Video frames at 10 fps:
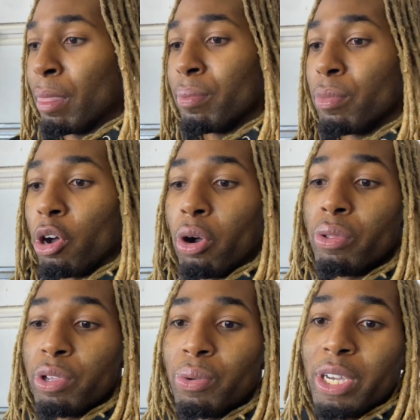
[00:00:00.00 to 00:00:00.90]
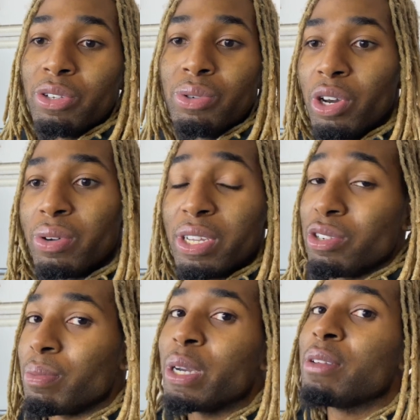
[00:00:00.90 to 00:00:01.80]
The only way you don't get
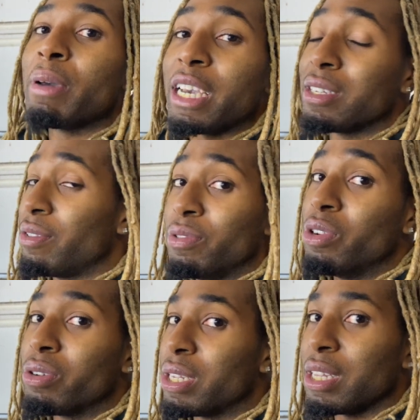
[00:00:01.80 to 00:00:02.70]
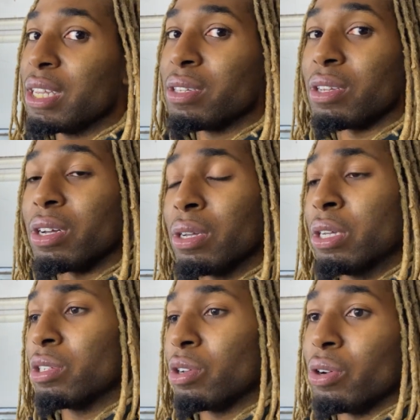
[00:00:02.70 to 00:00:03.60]
your money back is if you don't get the install.
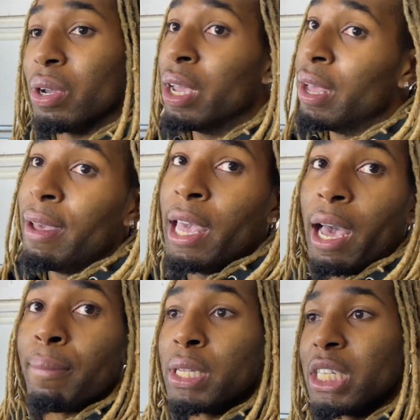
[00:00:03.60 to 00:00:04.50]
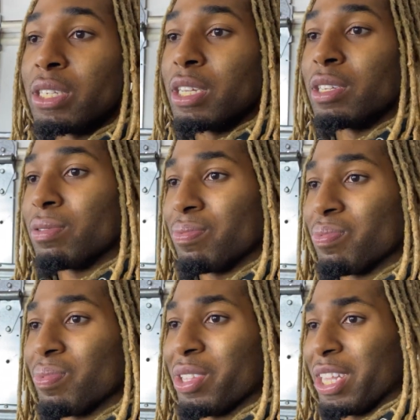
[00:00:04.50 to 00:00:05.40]
So, I mean,
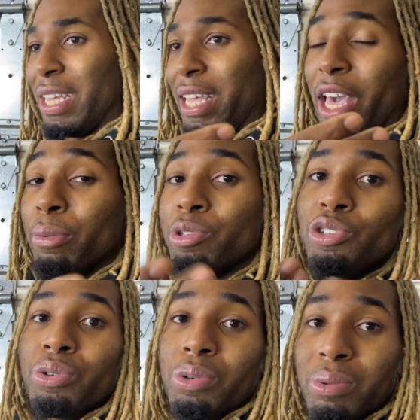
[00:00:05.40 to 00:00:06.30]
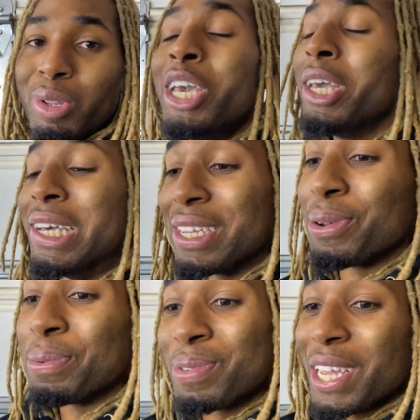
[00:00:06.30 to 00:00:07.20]
it helps you. You know
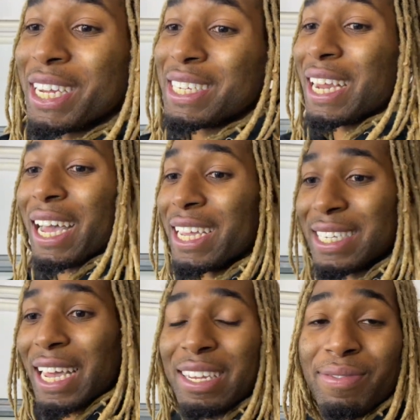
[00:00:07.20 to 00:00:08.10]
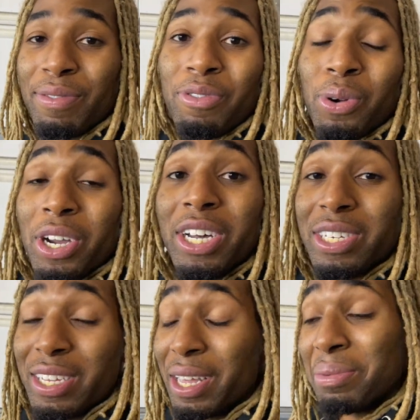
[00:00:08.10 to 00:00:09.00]
what I'm saying? It's not even for us.
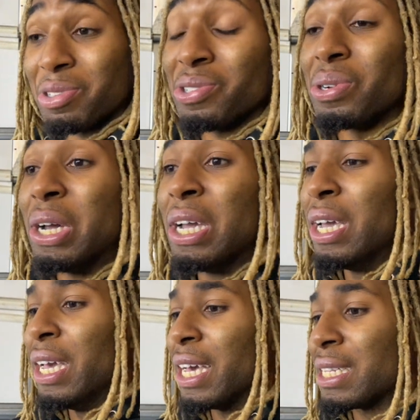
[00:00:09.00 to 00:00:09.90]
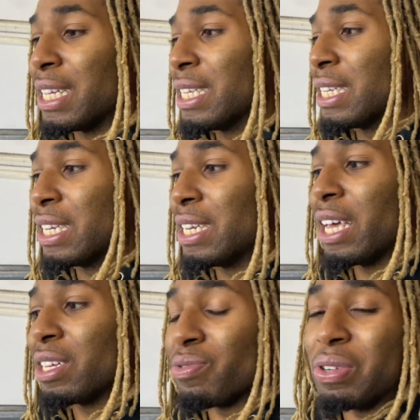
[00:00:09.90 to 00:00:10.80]
It helps you. At the end of the
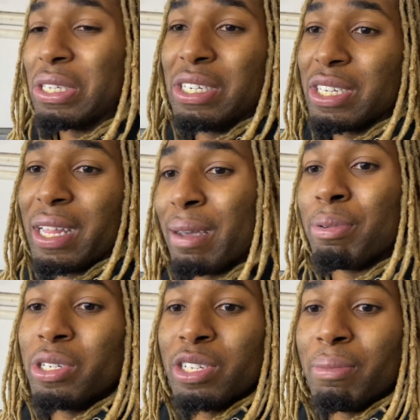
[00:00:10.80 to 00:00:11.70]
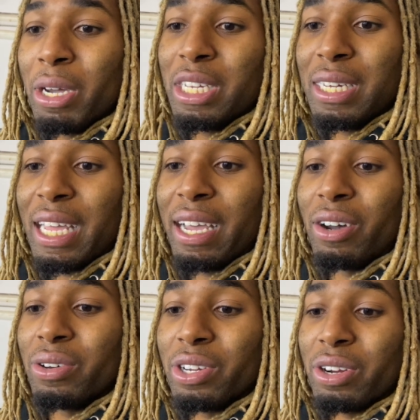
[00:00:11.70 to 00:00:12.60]
day, it's really just like putting your money
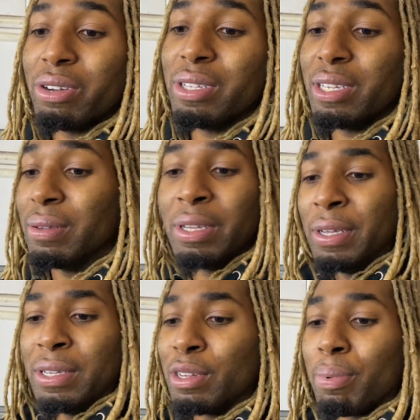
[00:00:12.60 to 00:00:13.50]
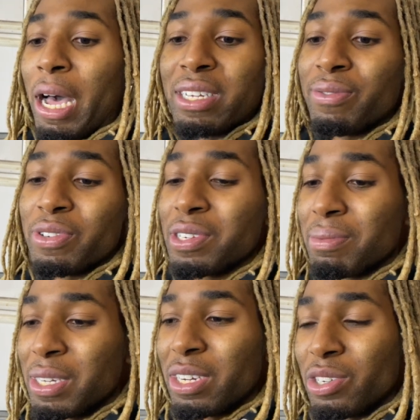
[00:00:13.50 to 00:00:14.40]
down on an early deposit for
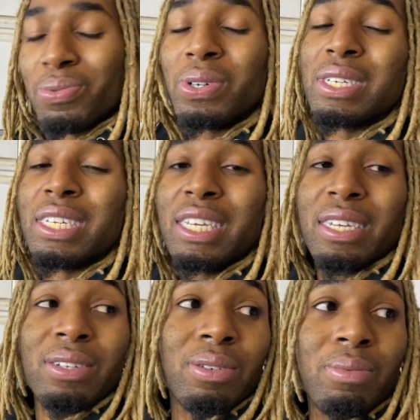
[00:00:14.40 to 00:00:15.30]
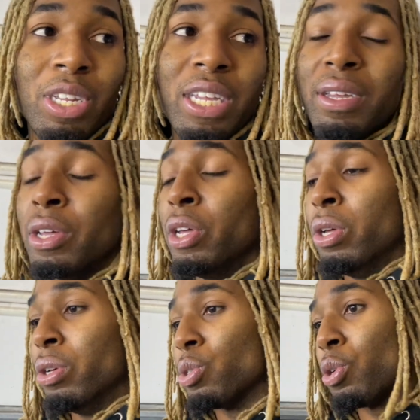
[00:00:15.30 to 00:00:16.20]
something that you're wanting to get. You know what I'm saying?
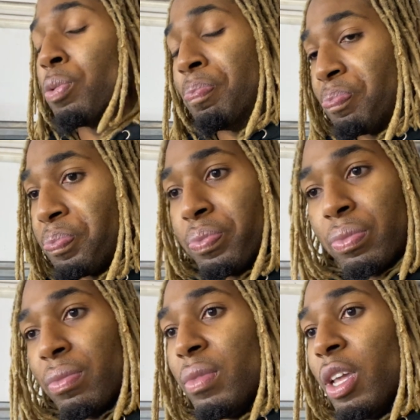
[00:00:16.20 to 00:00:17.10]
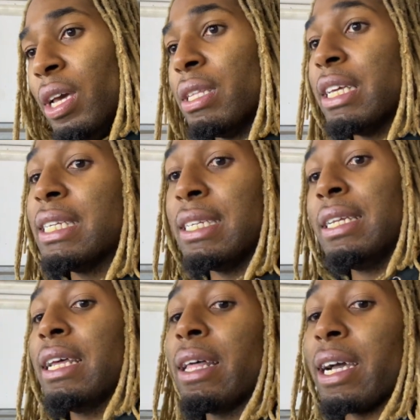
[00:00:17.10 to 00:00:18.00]
So, at the end of the
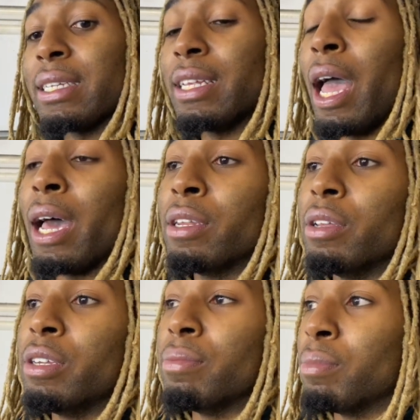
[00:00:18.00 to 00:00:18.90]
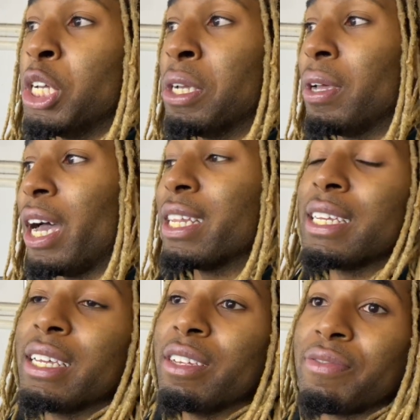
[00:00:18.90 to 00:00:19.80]
day, like I said, I didn't
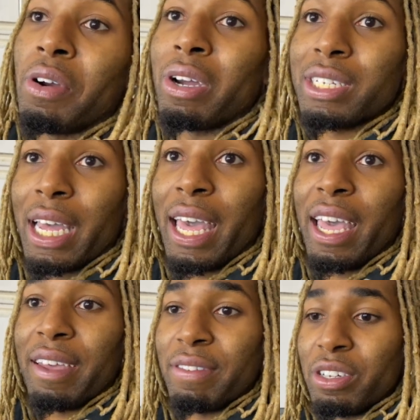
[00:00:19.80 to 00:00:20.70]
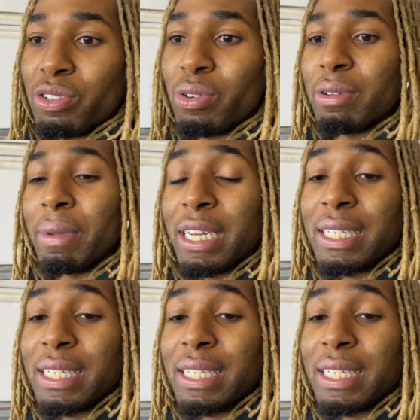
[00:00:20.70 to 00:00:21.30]
get as far as I have in a short amount of